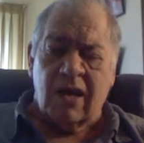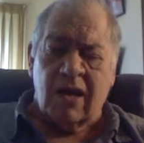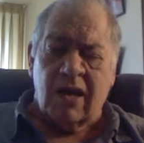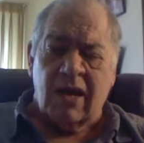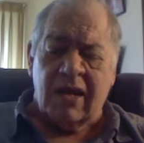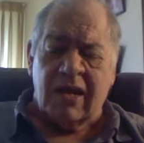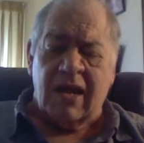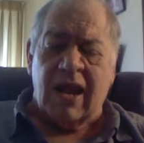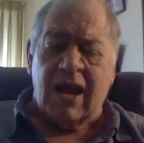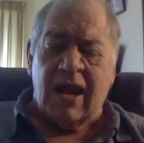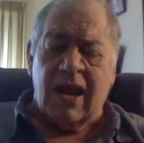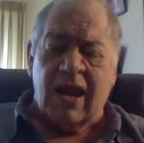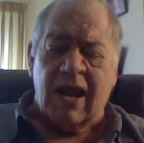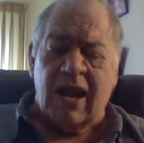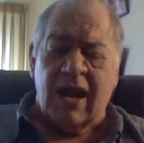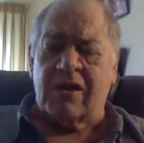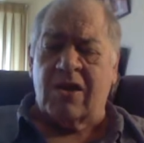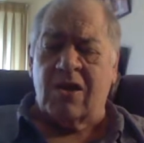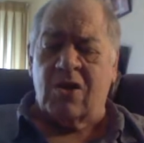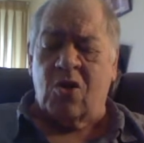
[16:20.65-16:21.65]
And now if
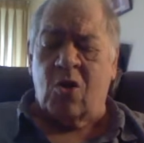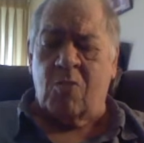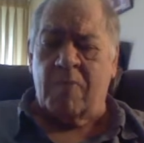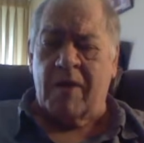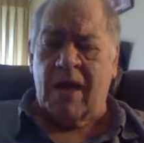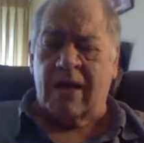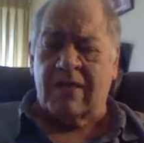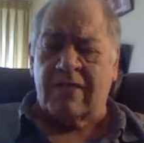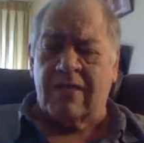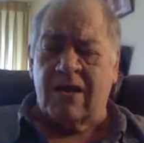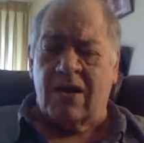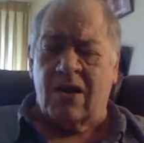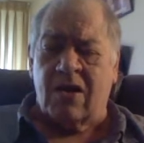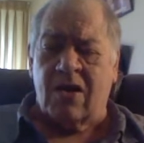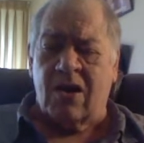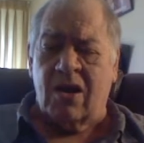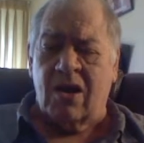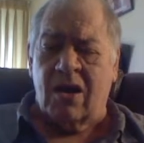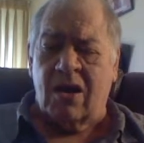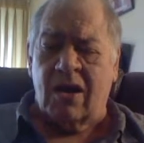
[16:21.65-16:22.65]
I could go back there,
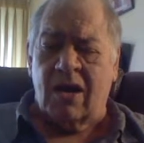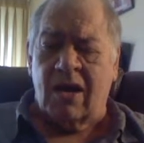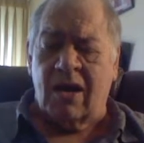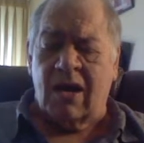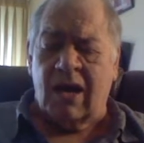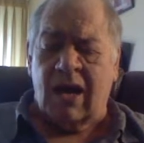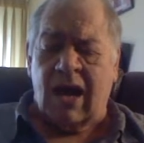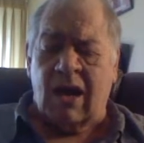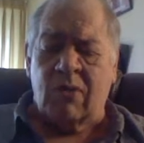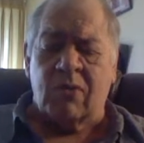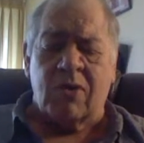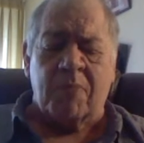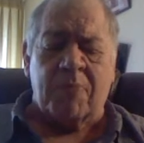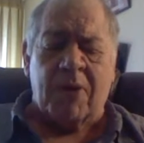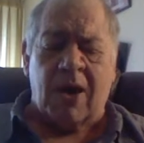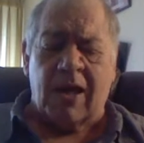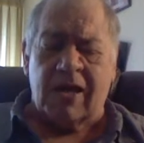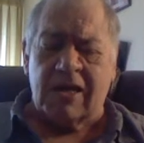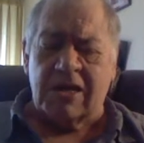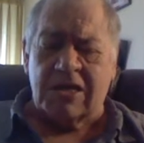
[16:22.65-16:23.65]
I would
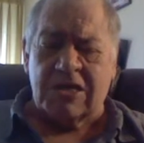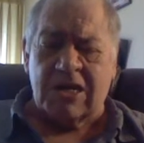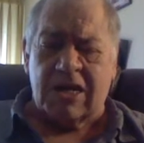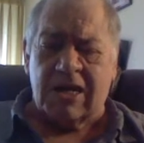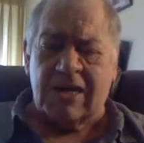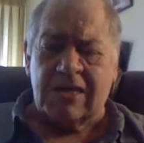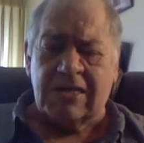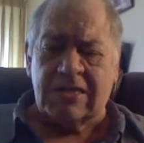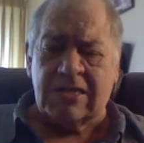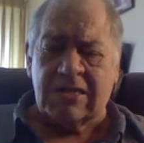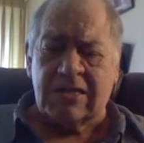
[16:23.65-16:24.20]
apologize.